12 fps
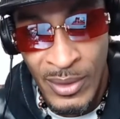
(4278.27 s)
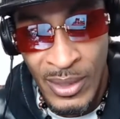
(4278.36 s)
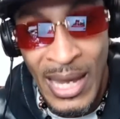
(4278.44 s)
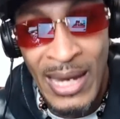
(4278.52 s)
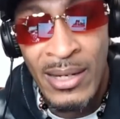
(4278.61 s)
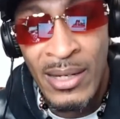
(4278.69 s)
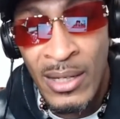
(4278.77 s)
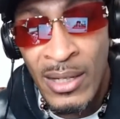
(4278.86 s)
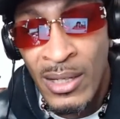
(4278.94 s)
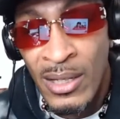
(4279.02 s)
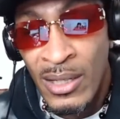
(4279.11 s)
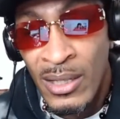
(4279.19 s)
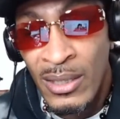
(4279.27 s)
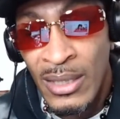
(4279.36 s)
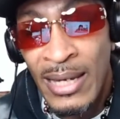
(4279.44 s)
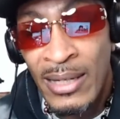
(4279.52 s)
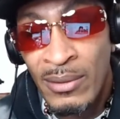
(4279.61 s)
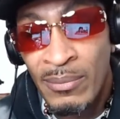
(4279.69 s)
Like
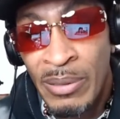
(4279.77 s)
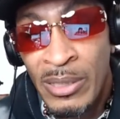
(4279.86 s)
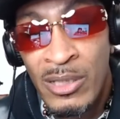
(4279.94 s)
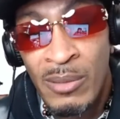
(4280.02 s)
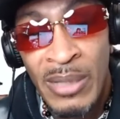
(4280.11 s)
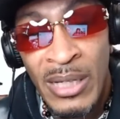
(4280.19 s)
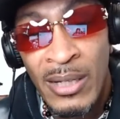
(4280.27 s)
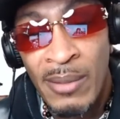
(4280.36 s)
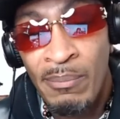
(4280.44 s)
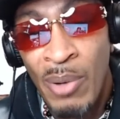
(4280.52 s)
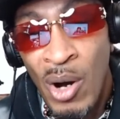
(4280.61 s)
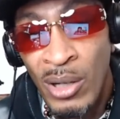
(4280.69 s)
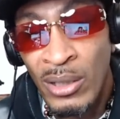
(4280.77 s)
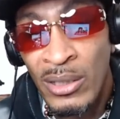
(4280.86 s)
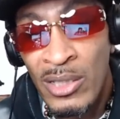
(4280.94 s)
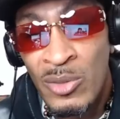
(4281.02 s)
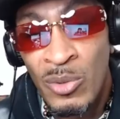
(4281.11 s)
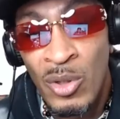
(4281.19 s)
picture being in
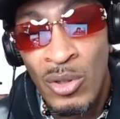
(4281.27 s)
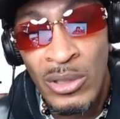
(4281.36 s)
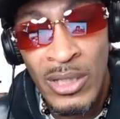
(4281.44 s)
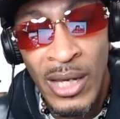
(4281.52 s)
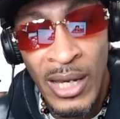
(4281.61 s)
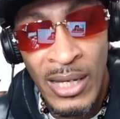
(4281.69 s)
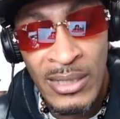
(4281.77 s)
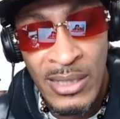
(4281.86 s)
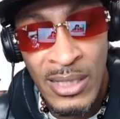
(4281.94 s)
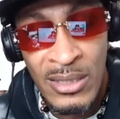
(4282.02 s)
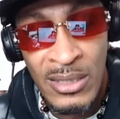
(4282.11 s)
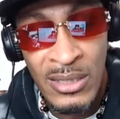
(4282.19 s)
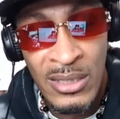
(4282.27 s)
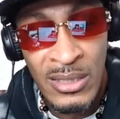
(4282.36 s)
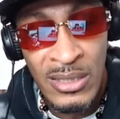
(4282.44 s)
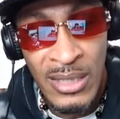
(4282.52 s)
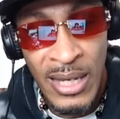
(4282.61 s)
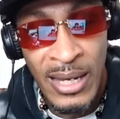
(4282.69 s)
Barclays with all of your ancestors
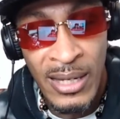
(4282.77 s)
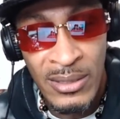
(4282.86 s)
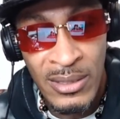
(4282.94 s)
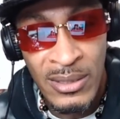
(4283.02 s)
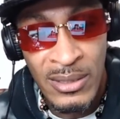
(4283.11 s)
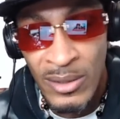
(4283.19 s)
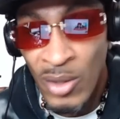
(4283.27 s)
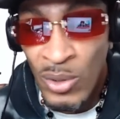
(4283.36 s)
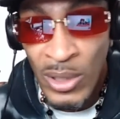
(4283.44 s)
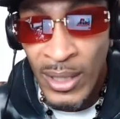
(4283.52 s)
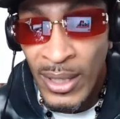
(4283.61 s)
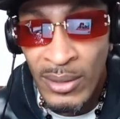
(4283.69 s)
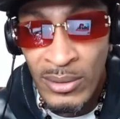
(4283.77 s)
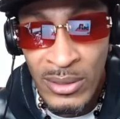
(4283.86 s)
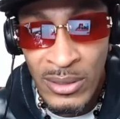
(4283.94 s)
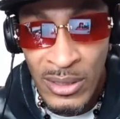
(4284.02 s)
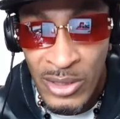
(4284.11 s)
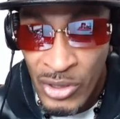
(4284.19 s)
in the stands. No
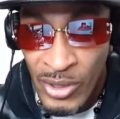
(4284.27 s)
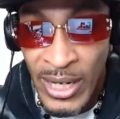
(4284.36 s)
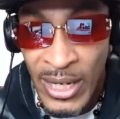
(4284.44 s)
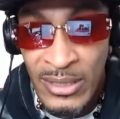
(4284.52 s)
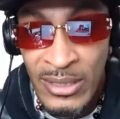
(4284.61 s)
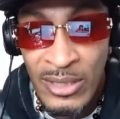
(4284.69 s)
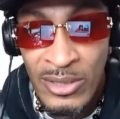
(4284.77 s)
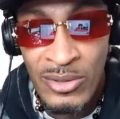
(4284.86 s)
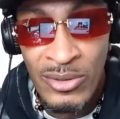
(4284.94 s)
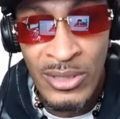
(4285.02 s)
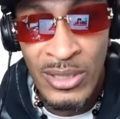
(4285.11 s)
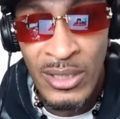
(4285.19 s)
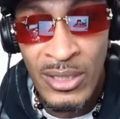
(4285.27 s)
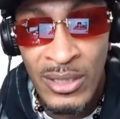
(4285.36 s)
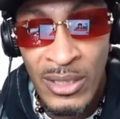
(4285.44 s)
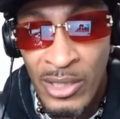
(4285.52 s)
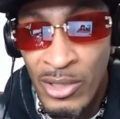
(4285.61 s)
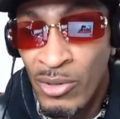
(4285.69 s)
cutouts. It's your ancestors,
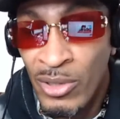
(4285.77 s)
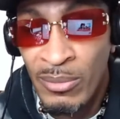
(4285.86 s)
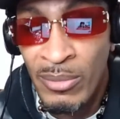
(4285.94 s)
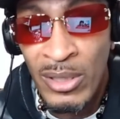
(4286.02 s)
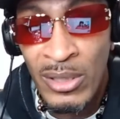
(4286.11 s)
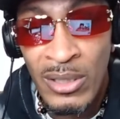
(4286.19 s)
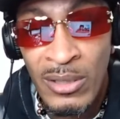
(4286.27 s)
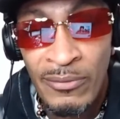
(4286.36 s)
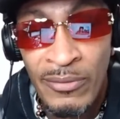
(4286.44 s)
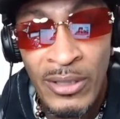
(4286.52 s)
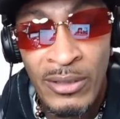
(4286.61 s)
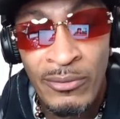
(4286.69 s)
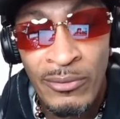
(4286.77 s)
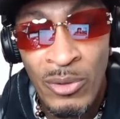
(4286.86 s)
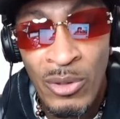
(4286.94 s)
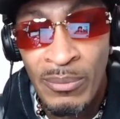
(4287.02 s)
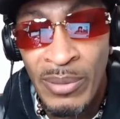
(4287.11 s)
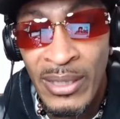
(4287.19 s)
nigga. And you're in the middle of the fucking
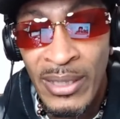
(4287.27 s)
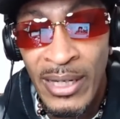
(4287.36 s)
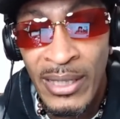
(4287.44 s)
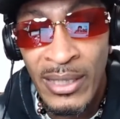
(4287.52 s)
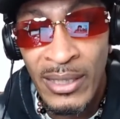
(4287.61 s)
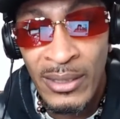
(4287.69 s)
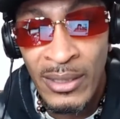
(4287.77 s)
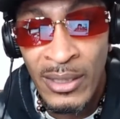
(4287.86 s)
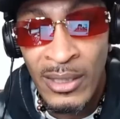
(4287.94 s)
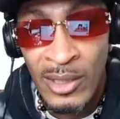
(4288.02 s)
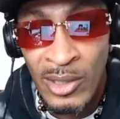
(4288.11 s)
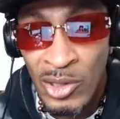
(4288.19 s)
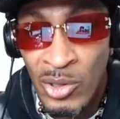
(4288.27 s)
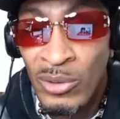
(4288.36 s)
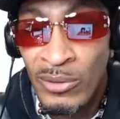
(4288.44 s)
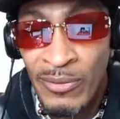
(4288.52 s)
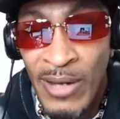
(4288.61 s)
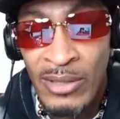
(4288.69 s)
floor, butt naked,
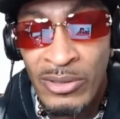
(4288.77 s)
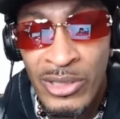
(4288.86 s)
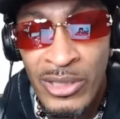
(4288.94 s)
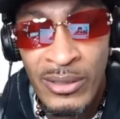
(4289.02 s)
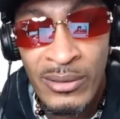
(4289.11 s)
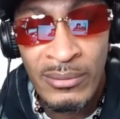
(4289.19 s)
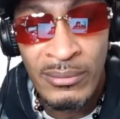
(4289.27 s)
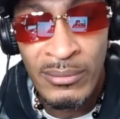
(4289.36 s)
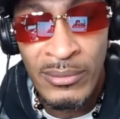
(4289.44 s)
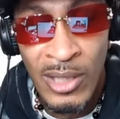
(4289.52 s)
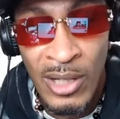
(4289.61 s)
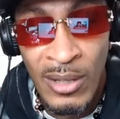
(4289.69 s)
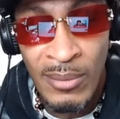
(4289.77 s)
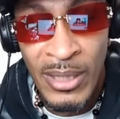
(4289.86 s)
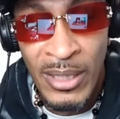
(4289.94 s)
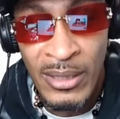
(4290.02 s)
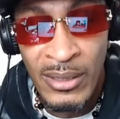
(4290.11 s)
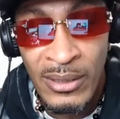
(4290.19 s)
doing foul shit. You know what I
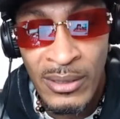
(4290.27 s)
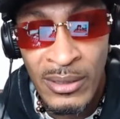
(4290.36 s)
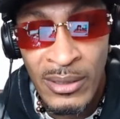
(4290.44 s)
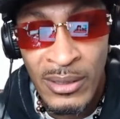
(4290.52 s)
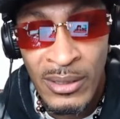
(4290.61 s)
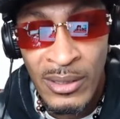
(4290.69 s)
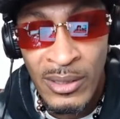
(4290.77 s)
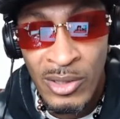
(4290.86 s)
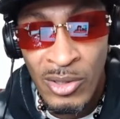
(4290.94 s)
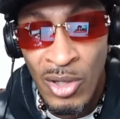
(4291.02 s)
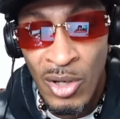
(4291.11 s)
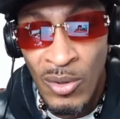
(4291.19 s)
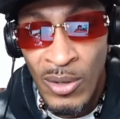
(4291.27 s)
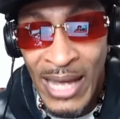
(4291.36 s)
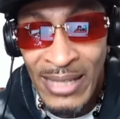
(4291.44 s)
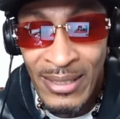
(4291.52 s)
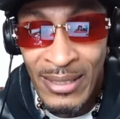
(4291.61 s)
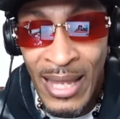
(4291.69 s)
mean? You know,
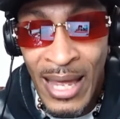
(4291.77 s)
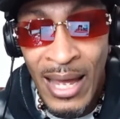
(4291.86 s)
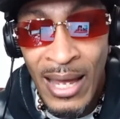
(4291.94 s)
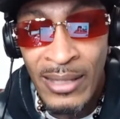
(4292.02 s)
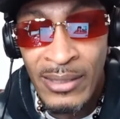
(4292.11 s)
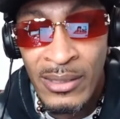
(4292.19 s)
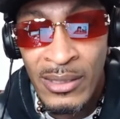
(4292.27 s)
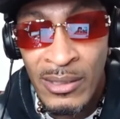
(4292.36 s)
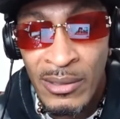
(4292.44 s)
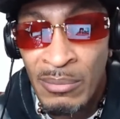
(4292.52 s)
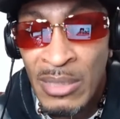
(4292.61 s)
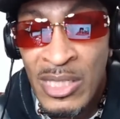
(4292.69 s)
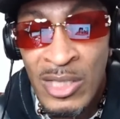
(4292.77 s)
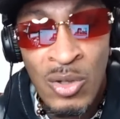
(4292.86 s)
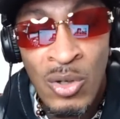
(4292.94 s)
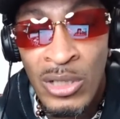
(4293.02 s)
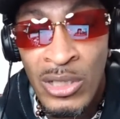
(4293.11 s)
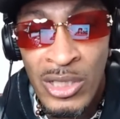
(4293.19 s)
at the line,
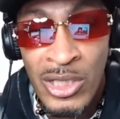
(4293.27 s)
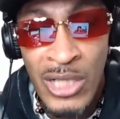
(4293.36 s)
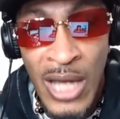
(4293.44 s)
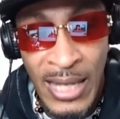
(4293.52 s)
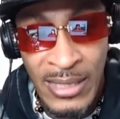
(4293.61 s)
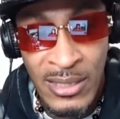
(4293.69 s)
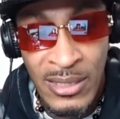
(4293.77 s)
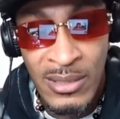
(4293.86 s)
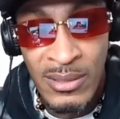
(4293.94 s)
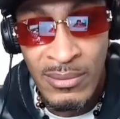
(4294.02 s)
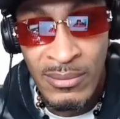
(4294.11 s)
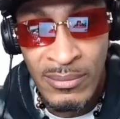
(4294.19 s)
missing all of your shots.